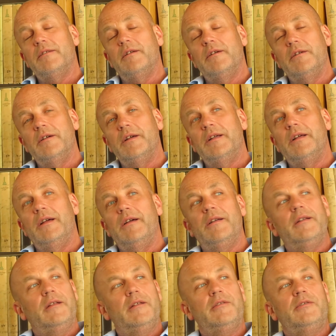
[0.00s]
yeah,
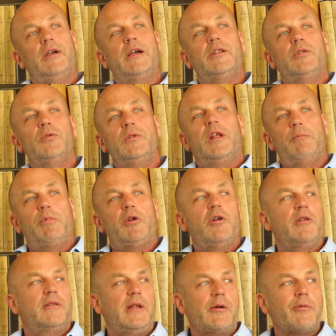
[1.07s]
so I do that
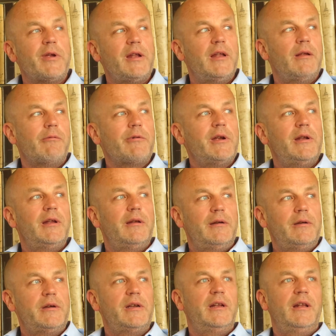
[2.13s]
because I really, really,
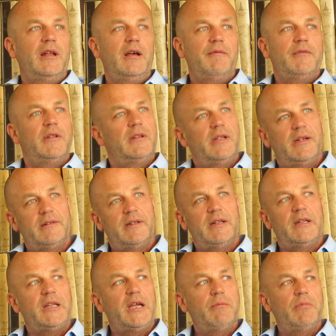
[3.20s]
really love the desert,
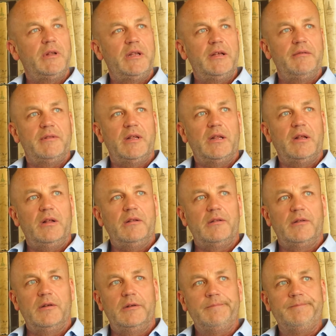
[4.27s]
and I believe that
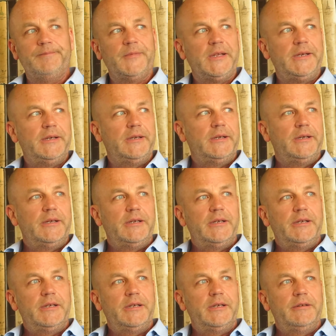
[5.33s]
also
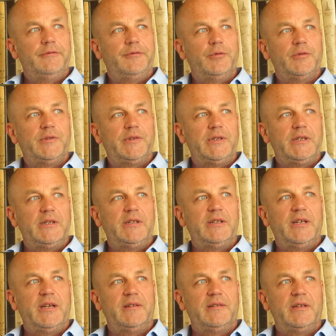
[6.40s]
if you see the
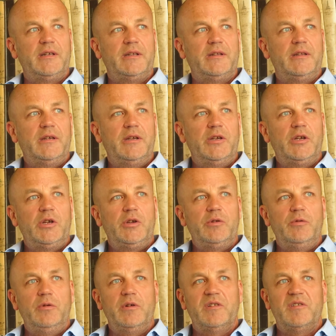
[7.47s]
desert,
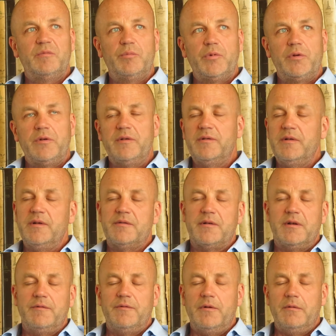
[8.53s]
you experience
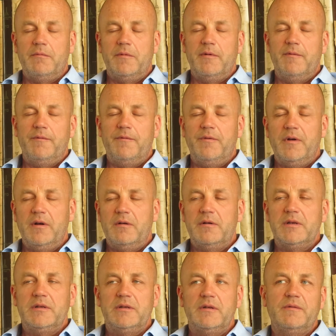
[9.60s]
Israel from a
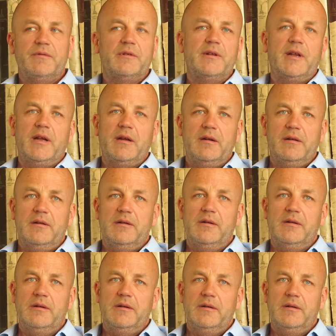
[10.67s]
very different
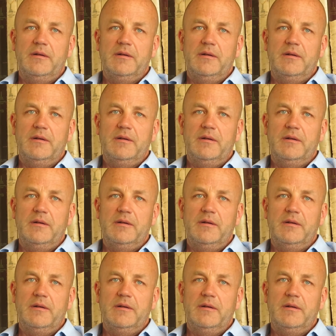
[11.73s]
angle.